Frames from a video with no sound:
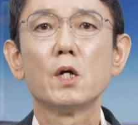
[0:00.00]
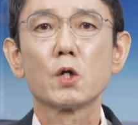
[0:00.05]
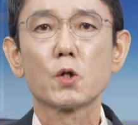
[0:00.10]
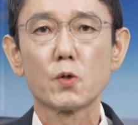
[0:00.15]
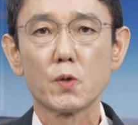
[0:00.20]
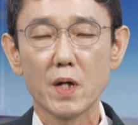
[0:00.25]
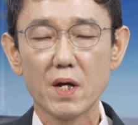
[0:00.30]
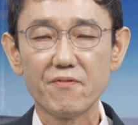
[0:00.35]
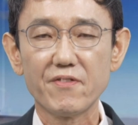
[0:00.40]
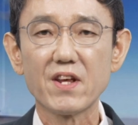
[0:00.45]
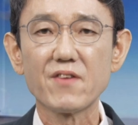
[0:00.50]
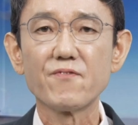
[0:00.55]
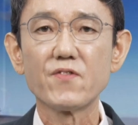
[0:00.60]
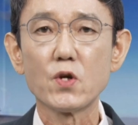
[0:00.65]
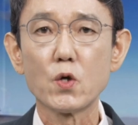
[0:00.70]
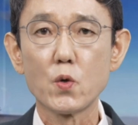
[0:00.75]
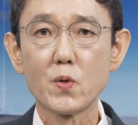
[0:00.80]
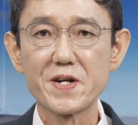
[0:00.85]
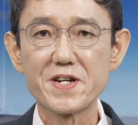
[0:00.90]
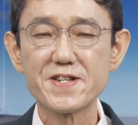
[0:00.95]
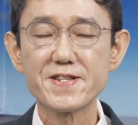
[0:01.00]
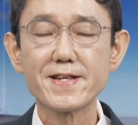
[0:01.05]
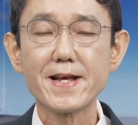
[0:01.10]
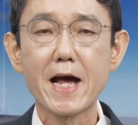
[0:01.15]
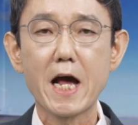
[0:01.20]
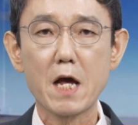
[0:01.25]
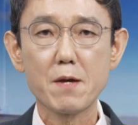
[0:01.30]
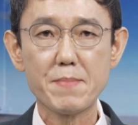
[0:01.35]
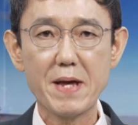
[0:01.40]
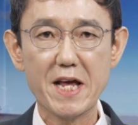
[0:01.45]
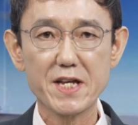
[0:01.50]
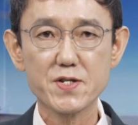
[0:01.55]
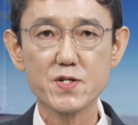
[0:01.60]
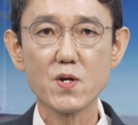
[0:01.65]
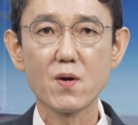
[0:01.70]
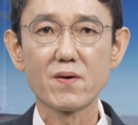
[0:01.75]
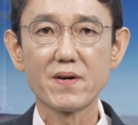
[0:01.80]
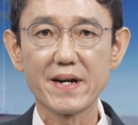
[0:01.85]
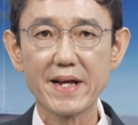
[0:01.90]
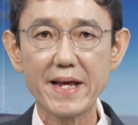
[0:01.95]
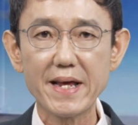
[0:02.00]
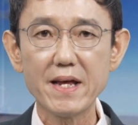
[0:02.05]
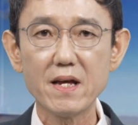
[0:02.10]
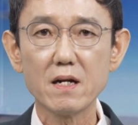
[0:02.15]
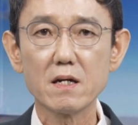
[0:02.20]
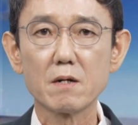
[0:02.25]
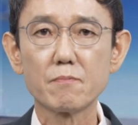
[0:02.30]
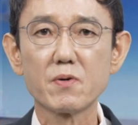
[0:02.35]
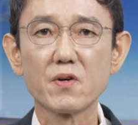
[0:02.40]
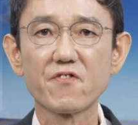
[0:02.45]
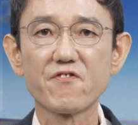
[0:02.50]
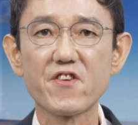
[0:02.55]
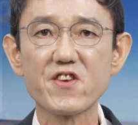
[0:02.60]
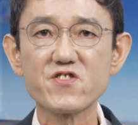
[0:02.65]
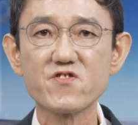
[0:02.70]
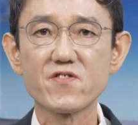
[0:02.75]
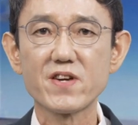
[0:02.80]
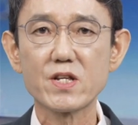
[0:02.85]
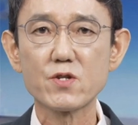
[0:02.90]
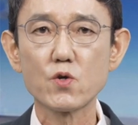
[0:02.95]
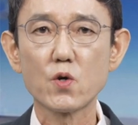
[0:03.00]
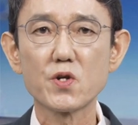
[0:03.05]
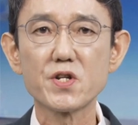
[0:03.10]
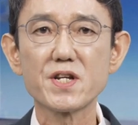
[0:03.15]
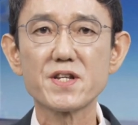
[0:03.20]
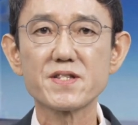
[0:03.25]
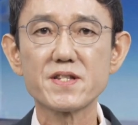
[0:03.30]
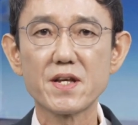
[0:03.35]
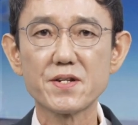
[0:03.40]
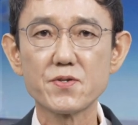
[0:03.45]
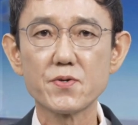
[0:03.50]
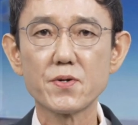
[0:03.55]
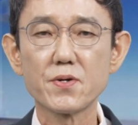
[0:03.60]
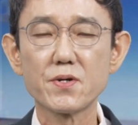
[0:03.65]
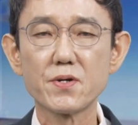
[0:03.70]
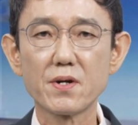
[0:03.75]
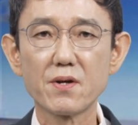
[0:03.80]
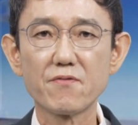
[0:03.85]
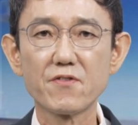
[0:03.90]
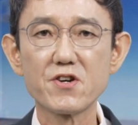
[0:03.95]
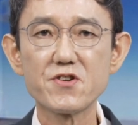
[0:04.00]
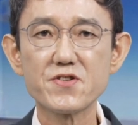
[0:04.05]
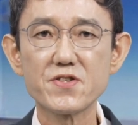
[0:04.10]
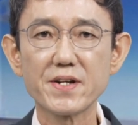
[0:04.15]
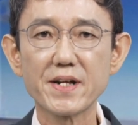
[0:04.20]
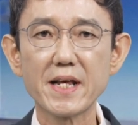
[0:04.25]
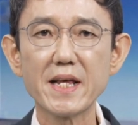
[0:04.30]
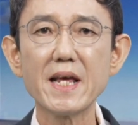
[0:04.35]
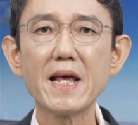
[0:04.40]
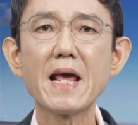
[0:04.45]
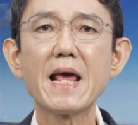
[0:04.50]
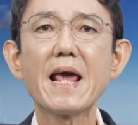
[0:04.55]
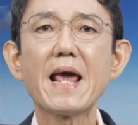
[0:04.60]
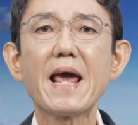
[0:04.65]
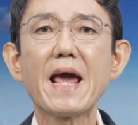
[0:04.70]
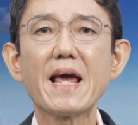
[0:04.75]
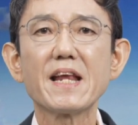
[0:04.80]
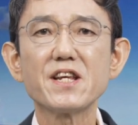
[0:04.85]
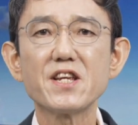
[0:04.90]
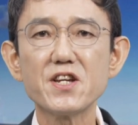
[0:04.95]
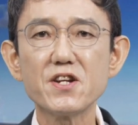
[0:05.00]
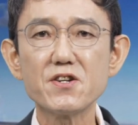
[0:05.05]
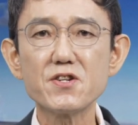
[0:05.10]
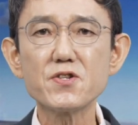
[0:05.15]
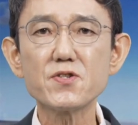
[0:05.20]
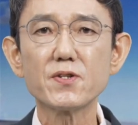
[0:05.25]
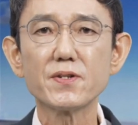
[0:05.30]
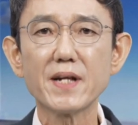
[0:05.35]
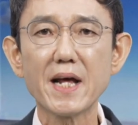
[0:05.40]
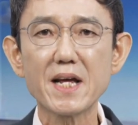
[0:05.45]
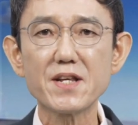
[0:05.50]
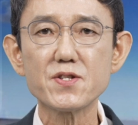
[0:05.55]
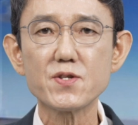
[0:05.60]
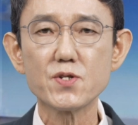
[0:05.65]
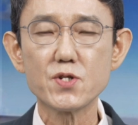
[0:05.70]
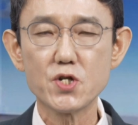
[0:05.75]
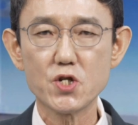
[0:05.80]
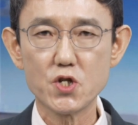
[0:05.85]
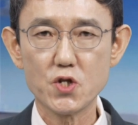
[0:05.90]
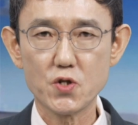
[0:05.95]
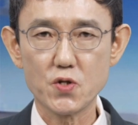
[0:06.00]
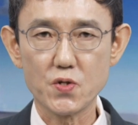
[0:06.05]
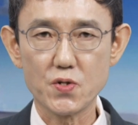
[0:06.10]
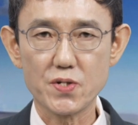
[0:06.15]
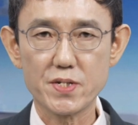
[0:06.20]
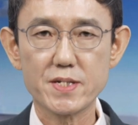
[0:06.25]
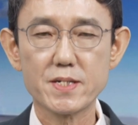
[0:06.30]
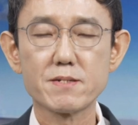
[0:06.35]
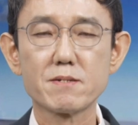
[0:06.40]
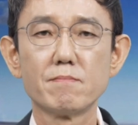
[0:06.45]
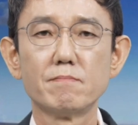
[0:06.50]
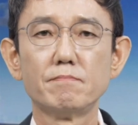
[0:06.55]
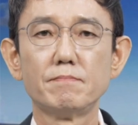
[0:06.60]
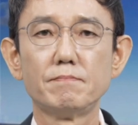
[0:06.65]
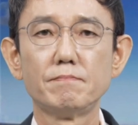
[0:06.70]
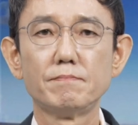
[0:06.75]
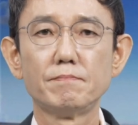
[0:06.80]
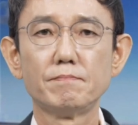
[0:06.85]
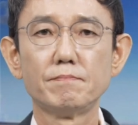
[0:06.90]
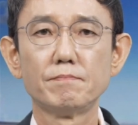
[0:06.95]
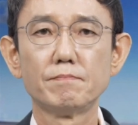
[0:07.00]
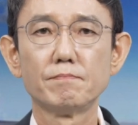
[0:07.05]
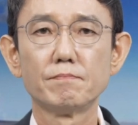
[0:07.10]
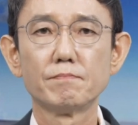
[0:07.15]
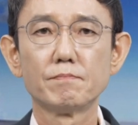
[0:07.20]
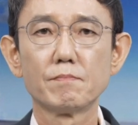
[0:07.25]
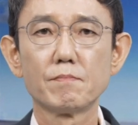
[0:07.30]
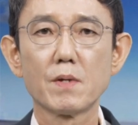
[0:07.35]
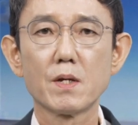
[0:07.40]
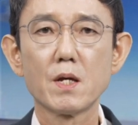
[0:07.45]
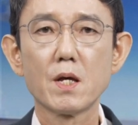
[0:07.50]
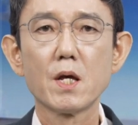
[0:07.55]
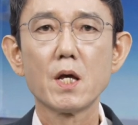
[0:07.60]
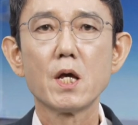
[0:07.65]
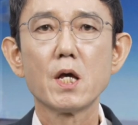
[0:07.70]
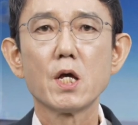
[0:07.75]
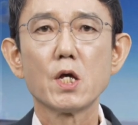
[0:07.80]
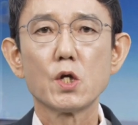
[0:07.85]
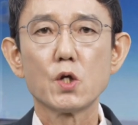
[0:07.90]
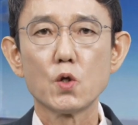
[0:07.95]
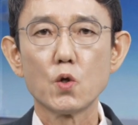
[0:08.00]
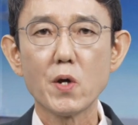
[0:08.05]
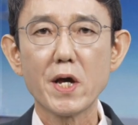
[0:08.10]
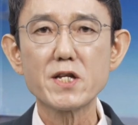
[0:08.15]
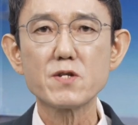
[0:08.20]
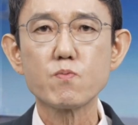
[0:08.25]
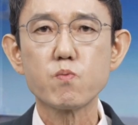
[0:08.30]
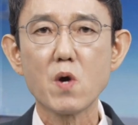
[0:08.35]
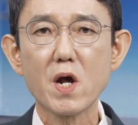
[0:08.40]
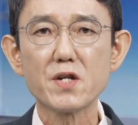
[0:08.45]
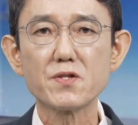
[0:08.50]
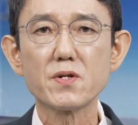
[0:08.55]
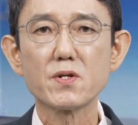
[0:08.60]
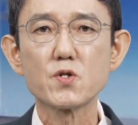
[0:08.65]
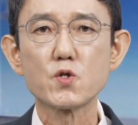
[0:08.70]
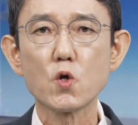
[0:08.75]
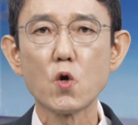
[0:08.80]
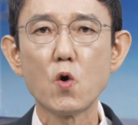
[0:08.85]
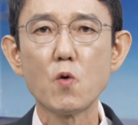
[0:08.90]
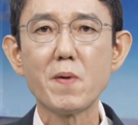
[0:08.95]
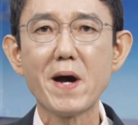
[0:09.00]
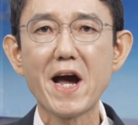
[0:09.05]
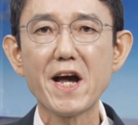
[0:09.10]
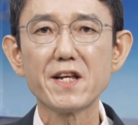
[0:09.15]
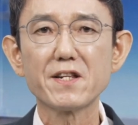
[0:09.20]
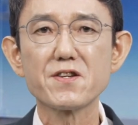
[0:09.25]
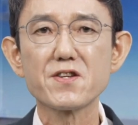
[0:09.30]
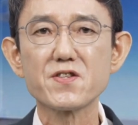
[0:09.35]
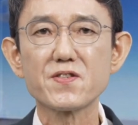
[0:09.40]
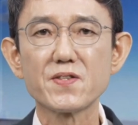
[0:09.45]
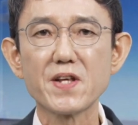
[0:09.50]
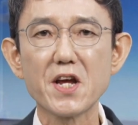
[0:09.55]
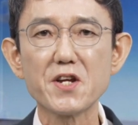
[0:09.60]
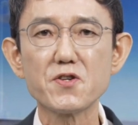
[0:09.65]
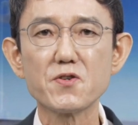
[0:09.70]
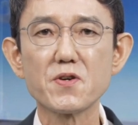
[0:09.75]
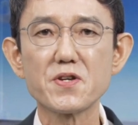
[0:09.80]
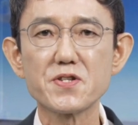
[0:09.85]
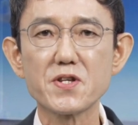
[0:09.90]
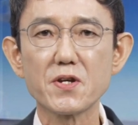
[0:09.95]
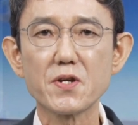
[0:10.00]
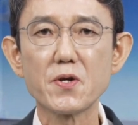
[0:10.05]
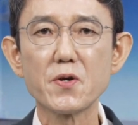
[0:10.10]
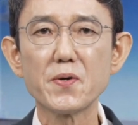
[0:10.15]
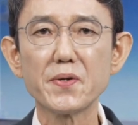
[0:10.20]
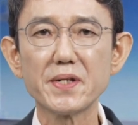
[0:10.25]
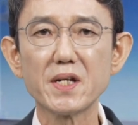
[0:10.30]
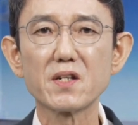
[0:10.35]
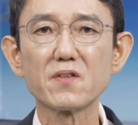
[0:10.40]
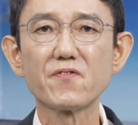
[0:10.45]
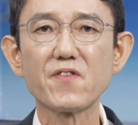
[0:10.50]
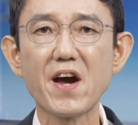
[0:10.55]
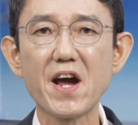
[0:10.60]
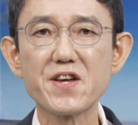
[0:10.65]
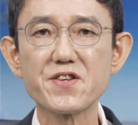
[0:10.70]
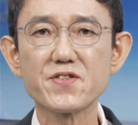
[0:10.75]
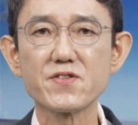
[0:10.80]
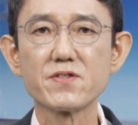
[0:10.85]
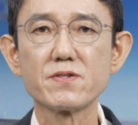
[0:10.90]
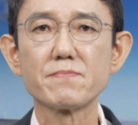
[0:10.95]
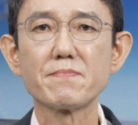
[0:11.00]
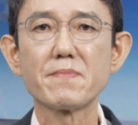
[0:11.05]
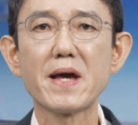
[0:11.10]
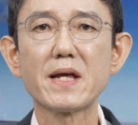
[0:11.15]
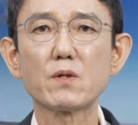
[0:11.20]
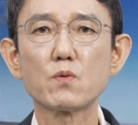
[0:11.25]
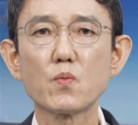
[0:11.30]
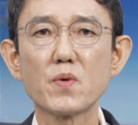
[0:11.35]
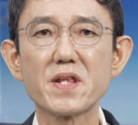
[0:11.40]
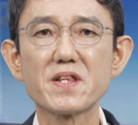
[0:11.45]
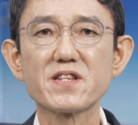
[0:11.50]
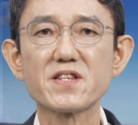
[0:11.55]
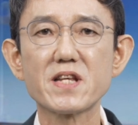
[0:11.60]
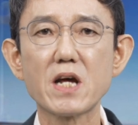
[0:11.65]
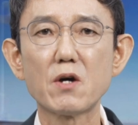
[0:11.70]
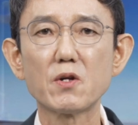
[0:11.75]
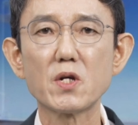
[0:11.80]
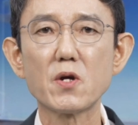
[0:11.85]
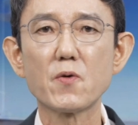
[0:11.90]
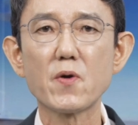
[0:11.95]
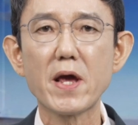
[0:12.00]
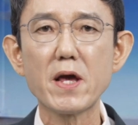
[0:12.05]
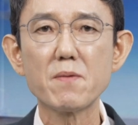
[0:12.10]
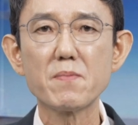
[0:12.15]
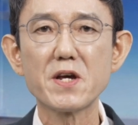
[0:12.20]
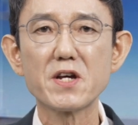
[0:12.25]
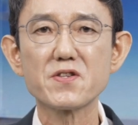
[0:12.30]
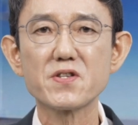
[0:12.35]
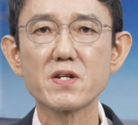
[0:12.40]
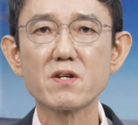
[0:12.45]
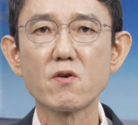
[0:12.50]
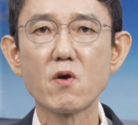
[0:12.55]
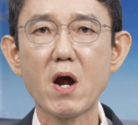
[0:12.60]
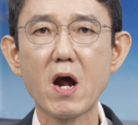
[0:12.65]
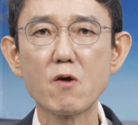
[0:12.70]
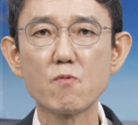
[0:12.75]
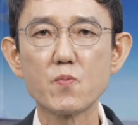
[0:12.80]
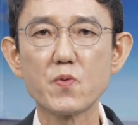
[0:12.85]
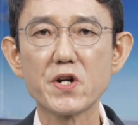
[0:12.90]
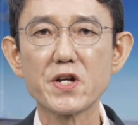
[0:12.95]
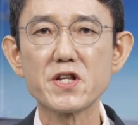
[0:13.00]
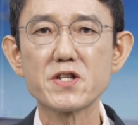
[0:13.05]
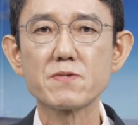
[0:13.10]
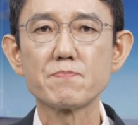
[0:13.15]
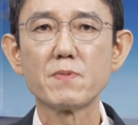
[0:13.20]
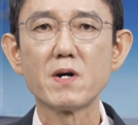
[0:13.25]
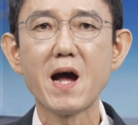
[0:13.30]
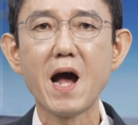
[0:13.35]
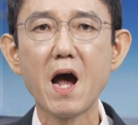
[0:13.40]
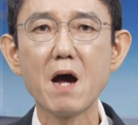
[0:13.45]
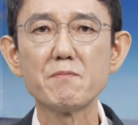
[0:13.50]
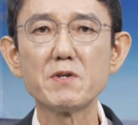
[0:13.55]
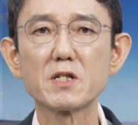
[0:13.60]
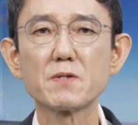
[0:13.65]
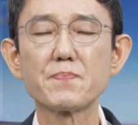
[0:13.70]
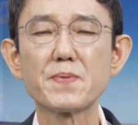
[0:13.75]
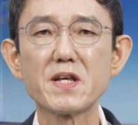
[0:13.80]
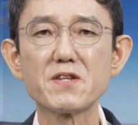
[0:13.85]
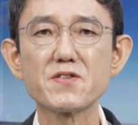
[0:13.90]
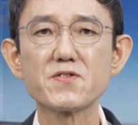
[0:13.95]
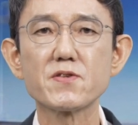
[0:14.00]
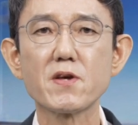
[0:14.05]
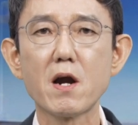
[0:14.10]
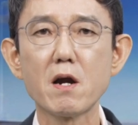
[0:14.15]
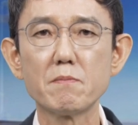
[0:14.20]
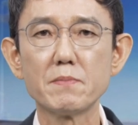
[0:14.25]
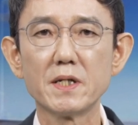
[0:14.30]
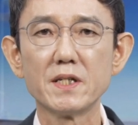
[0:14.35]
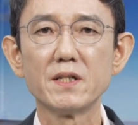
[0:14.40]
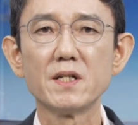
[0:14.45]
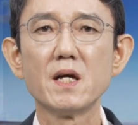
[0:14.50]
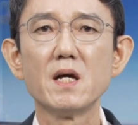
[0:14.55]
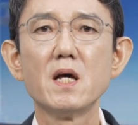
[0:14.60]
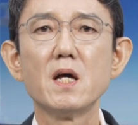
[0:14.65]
Good evening, viewers. I'm Haesung Lee, a professor at Georgia Central University, and here's tonight's news. U.S. President Joe Biden's National Security Advisor met with Saudi Arabia's Crown Prince Mohammed bin Salman